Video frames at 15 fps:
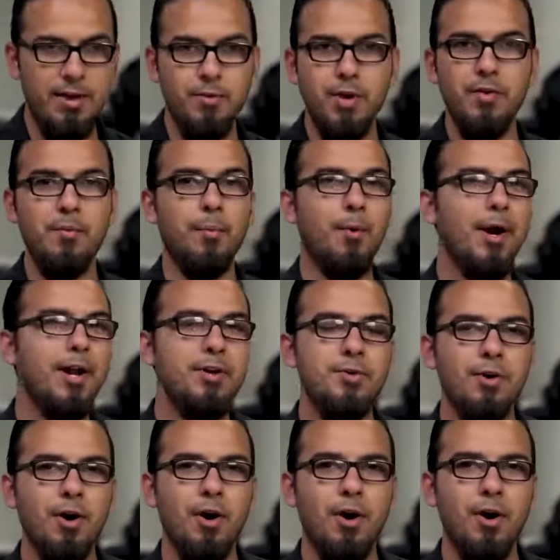if you have a brand new
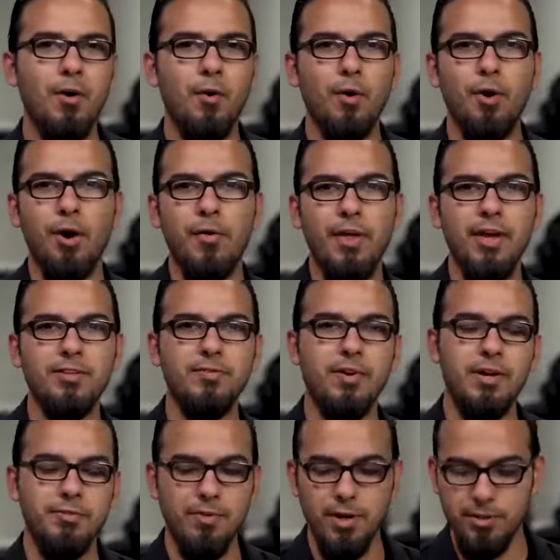car or a car that has
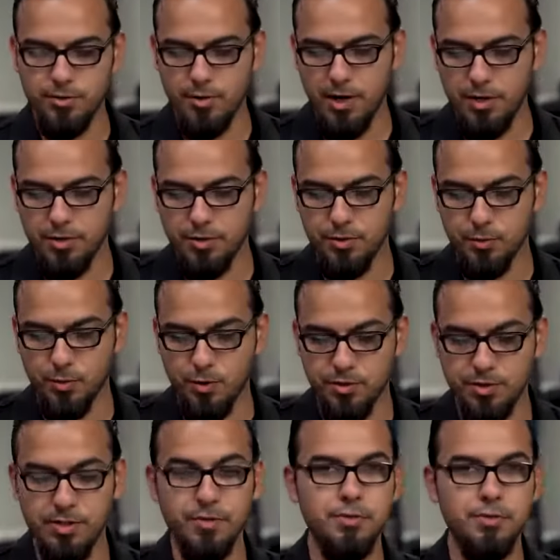very fine scratches and swirls and